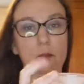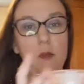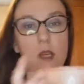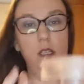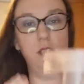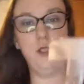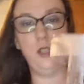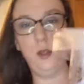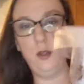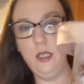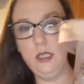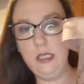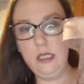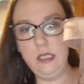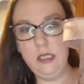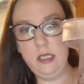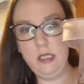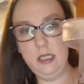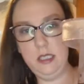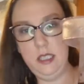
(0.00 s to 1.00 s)
So this is
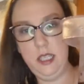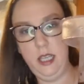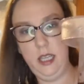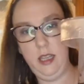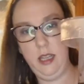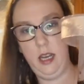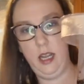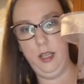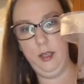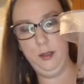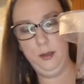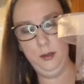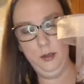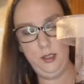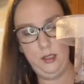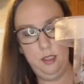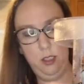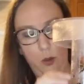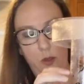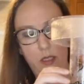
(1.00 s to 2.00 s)
the tea that I used.
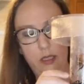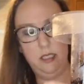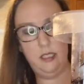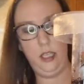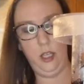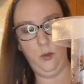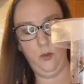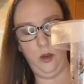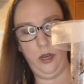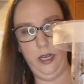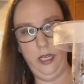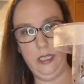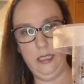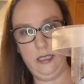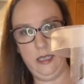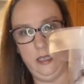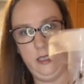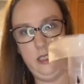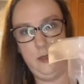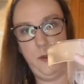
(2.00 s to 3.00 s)
You can see it right inside
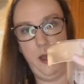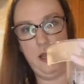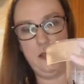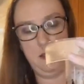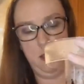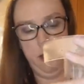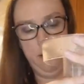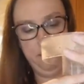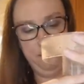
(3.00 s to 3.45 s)
this basket.